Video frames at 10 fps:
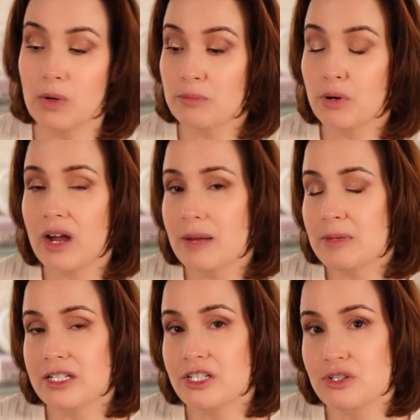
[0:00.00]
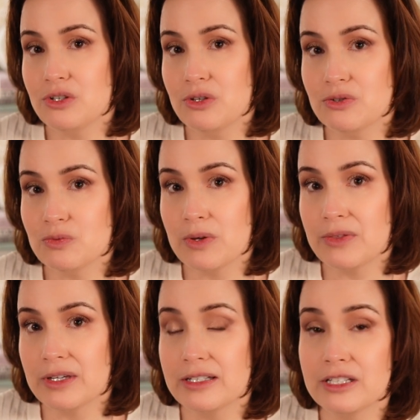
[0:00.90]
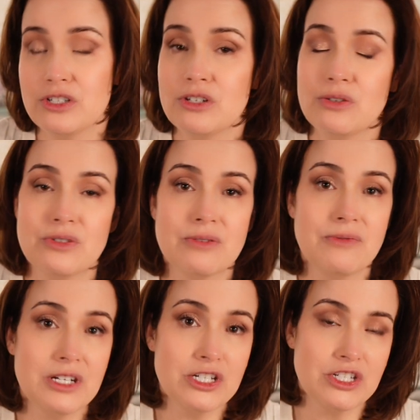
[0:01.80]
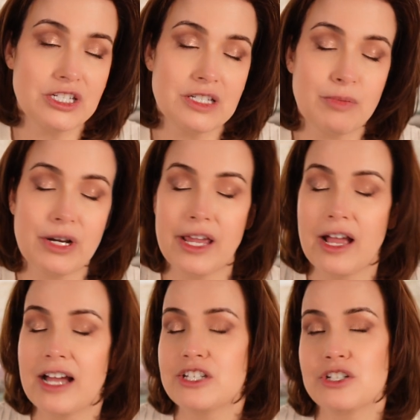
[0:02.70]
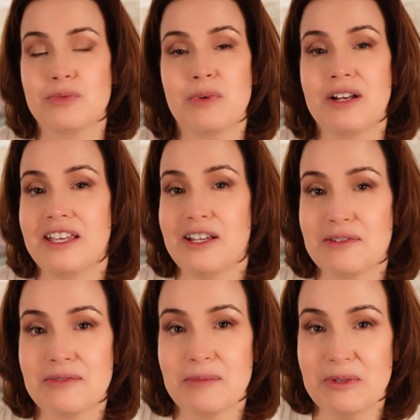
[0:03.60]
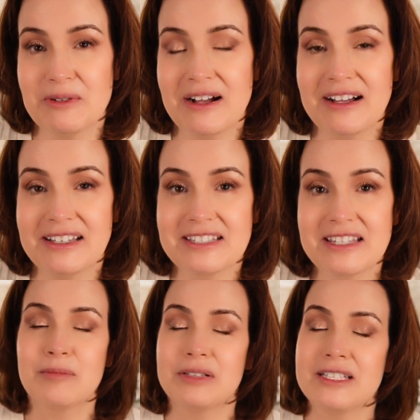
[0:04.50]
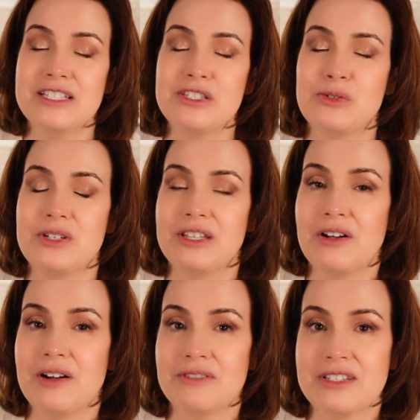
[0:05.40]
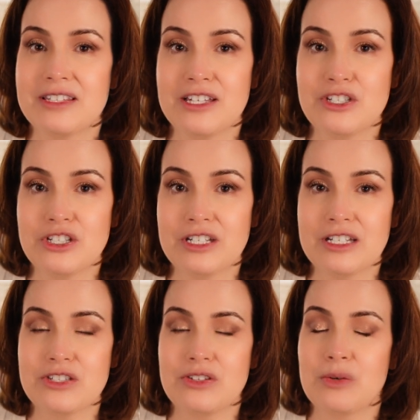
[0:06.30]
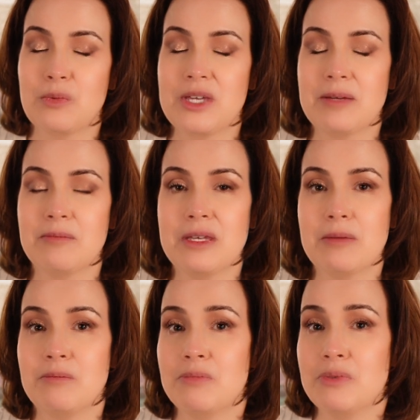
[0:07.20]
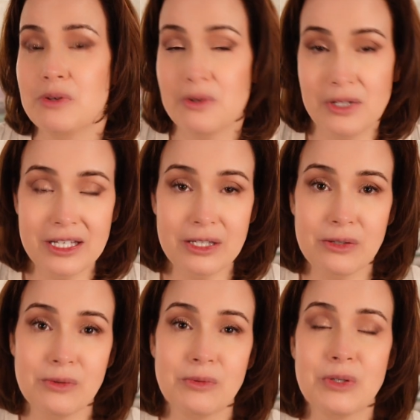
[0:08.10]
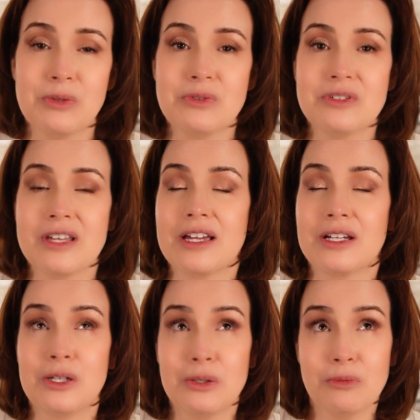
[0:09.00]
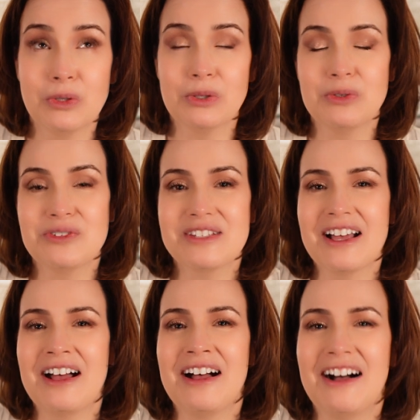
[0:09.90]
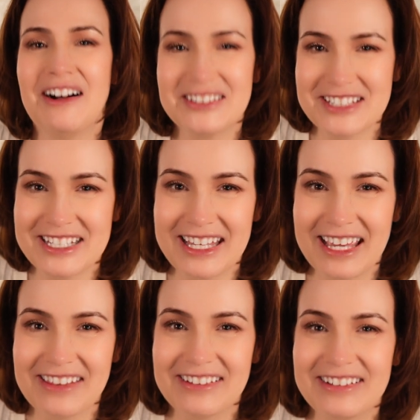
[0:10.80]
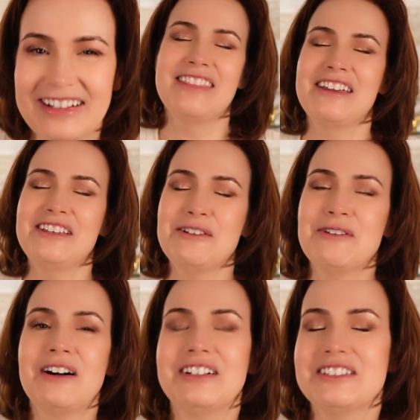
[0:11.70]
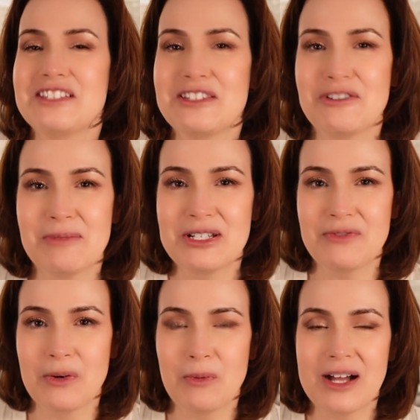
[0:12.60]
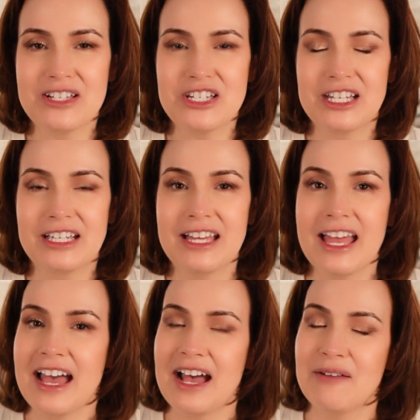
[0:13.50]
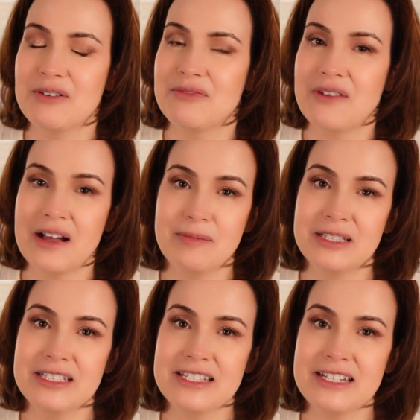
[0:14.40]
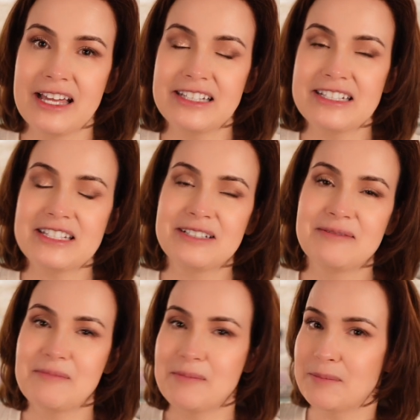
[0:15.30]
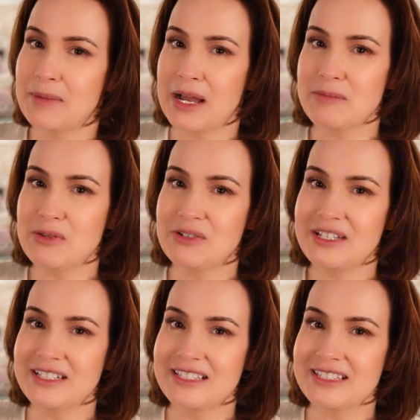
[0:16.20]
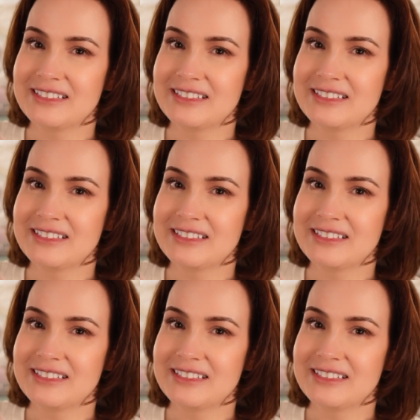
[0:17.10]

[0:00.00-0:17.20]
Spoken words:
What primer did you use with it? Did you use a finishing spray? I just want to hear from you guys. Please join the conversation so that we can be beauty gurus all together. Thank you all so much for watching. Have a fabulous night. Bye, beauties.